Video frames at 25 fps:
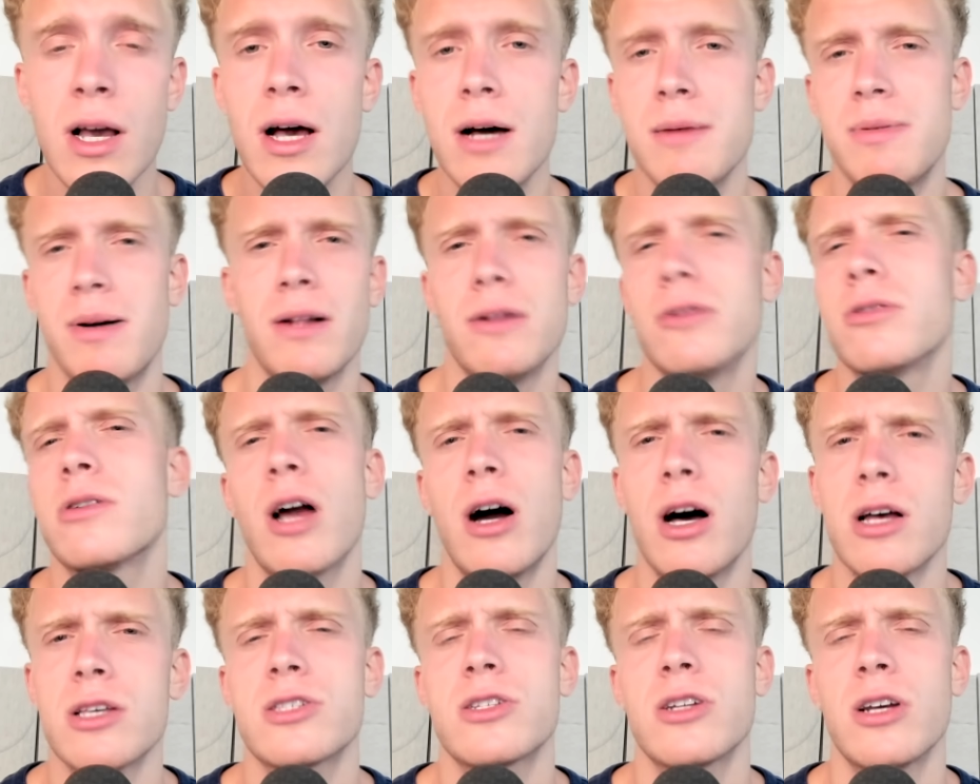Paulo
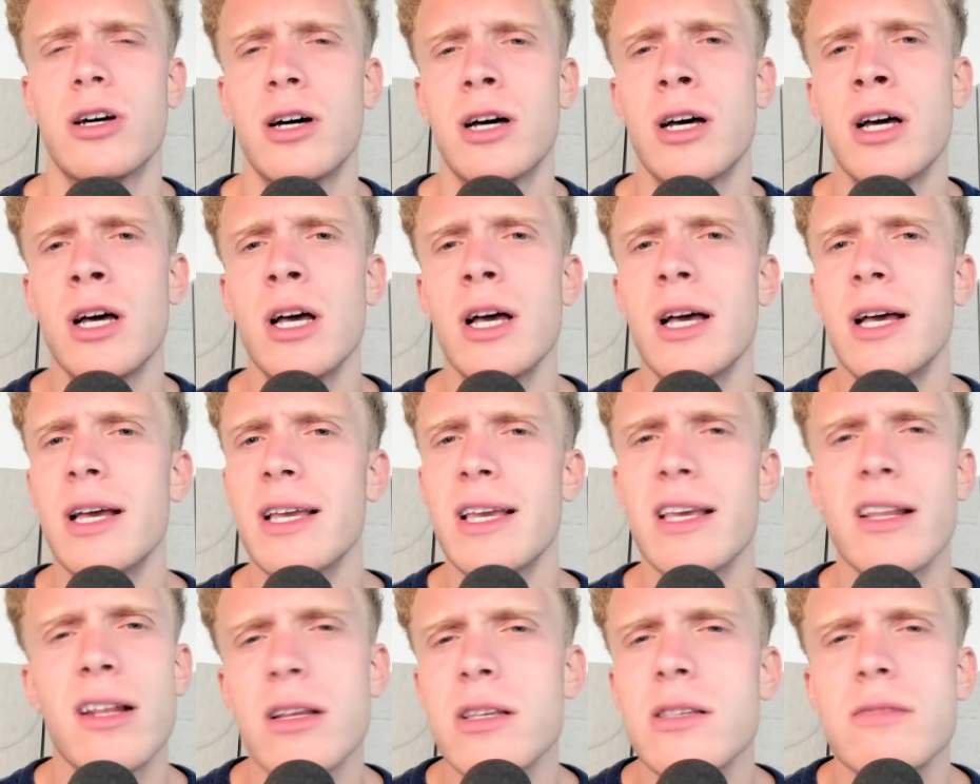Costa,
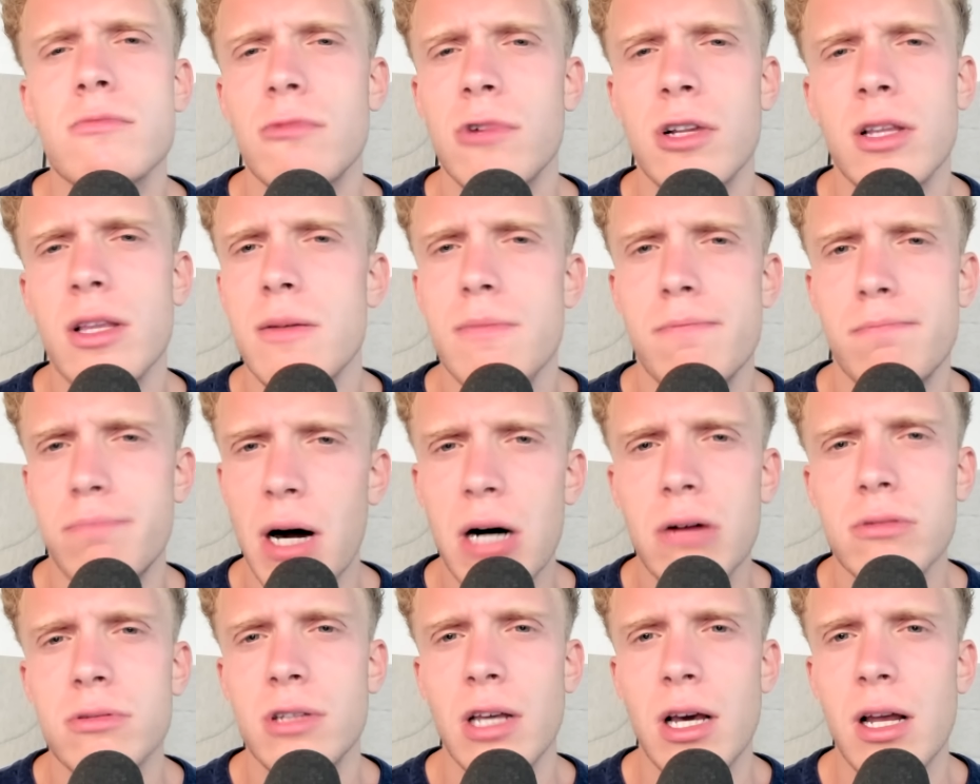he doesn't really
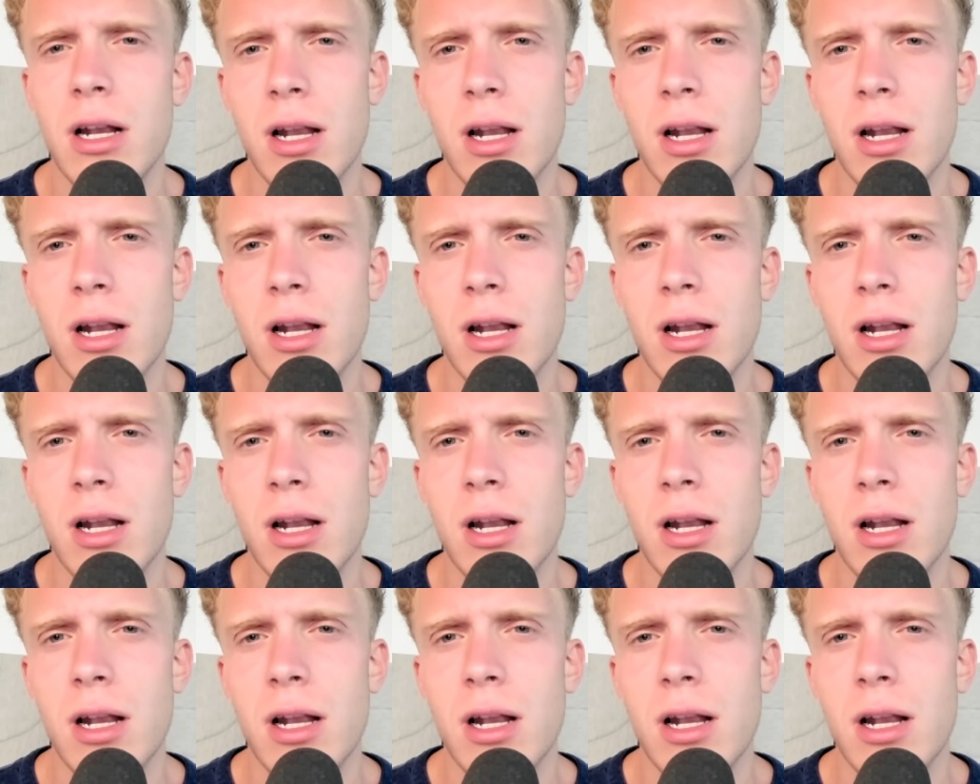bout that